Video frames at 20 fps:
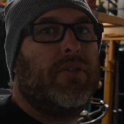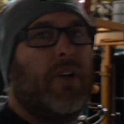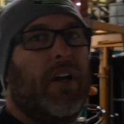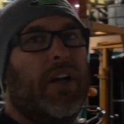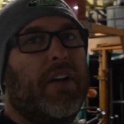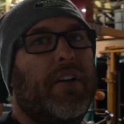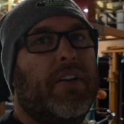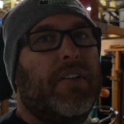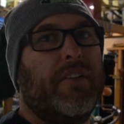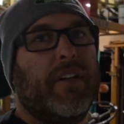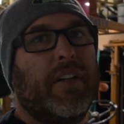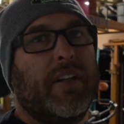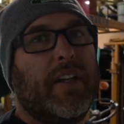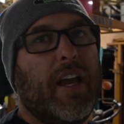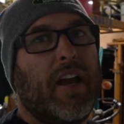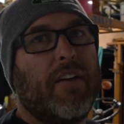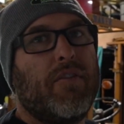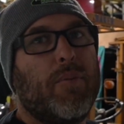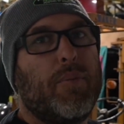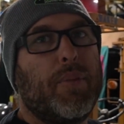I don't really
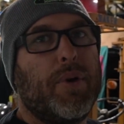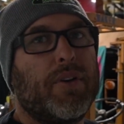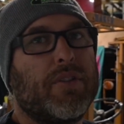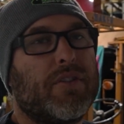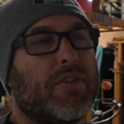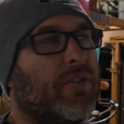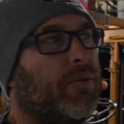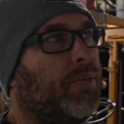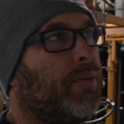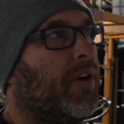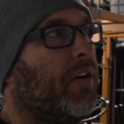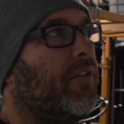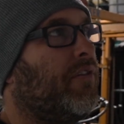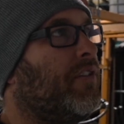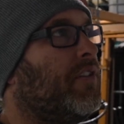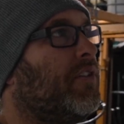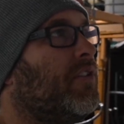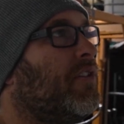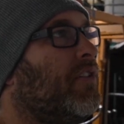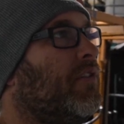have a personal
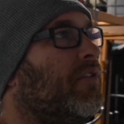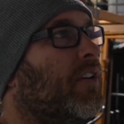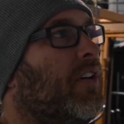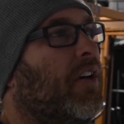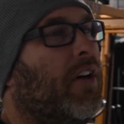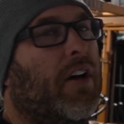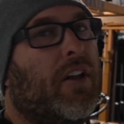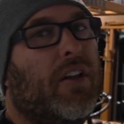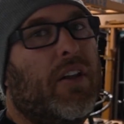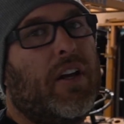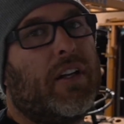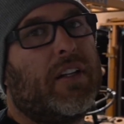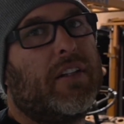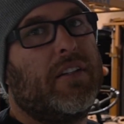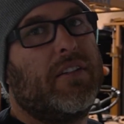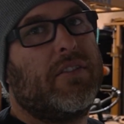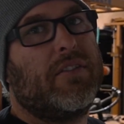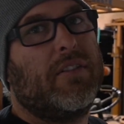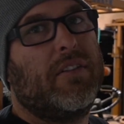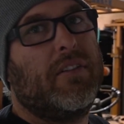preference of I like
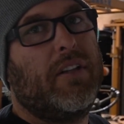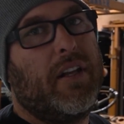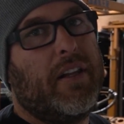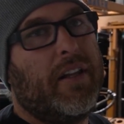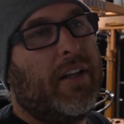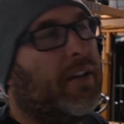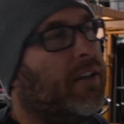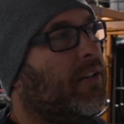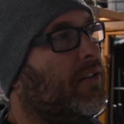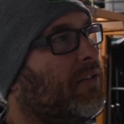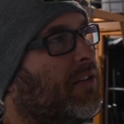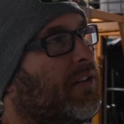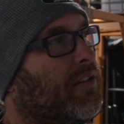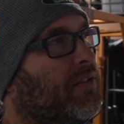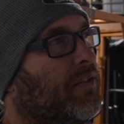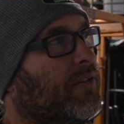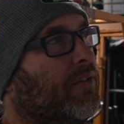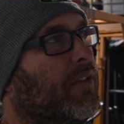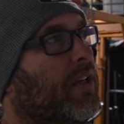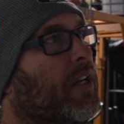this or like that. It
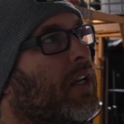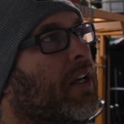doesn't.